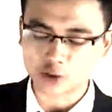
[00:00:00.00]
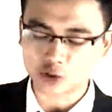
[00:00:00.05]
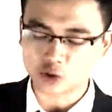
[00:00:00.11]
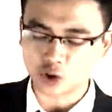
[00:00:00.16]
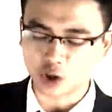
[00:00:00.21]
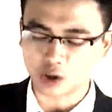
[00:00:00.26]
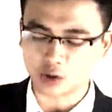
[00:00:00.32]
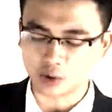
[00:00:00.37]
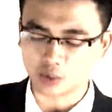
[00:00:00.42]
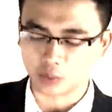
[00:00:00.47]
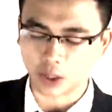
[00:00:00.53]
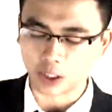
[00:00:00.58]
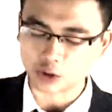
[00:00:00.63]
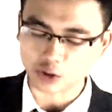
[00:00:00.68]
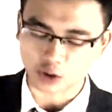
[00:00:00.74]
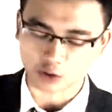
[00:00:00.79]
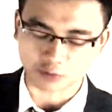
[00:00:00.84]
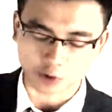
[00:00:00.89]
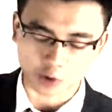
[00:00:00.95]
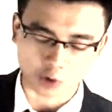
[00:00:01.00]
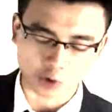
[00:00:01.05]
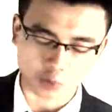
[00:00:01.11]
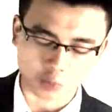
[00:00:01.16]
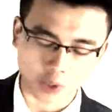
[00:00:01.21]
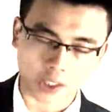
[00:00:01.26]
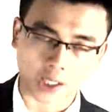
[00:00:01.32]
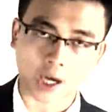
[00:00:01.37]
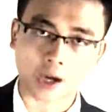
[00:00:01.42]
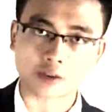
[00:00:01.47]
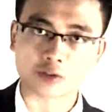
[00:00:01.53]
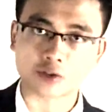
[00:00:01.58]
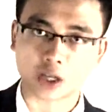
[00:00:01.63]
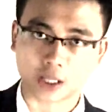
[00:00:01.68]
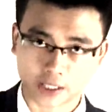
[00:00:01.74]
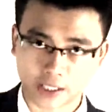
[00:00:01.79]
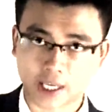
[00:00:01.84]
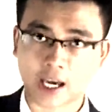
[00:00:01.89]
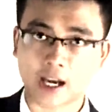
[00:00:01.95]
During which, of course, we're going
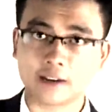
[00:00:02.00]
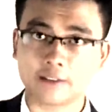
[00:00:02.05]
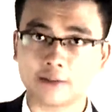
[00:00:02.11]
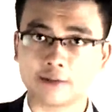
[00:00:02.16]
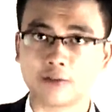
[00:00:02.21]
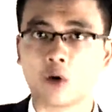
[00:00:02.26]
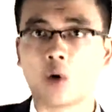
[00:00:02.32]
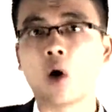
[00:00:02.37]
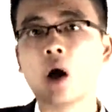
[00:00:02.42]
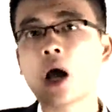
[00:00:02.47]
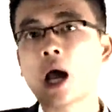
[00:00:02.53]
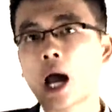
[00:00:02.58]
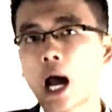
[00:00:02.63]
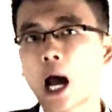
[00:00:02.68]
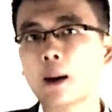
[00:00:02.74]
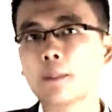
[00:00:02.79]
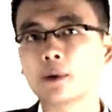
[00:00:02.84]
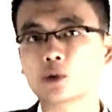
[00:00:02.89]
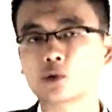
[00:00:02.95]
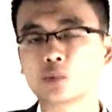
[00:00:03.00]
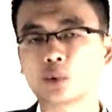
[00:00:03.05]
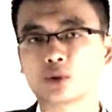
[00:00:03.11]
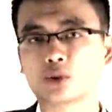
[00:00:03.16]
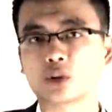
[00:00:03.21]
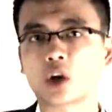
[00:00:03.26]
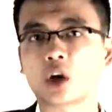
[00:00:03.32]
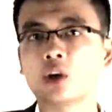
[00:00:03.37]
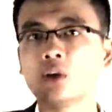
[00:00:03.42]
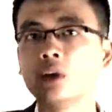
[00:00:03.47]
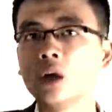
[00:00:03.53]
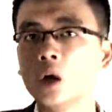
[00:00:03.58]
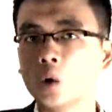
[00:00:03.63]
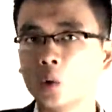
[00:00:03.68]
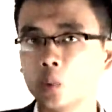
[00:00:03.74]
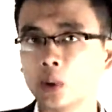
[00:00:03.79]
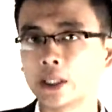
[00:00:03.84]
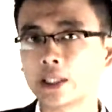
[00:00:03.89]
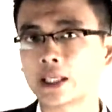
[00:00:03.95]
to account for how much return
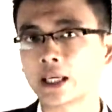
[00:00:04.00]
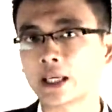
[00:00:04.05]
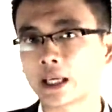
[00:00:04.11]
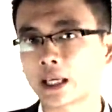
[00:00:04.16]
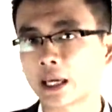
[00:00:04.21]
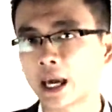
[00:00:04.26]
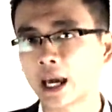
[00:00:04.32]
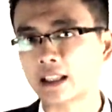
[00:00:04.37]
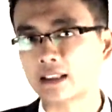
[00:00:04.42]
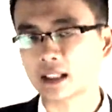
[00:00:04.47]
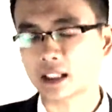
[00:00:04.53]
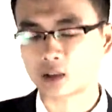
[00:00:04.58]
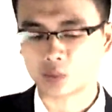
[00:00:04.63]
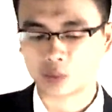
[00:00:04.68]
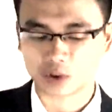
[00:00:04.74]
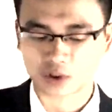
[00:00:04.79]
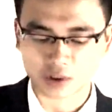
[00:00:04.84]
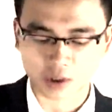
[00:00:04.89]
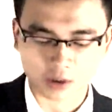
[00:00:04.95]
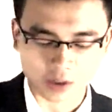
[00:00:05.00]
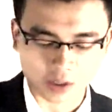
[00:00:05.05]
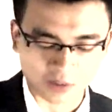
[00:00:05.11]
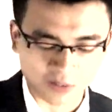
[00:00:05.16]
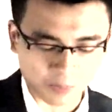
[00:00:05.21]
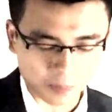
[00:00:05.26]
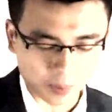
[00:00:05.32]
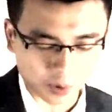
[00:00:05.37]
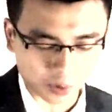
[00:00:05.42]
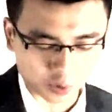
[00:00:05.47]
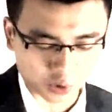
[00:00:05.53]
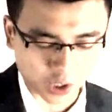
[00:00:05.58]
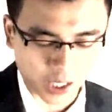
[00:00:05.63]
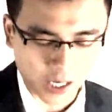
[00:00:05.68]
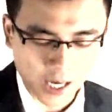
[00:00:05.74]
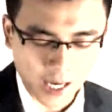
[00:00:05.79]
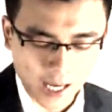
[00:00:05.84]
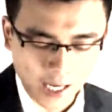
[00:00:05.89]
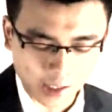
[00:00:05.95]
we can get as a result of the project.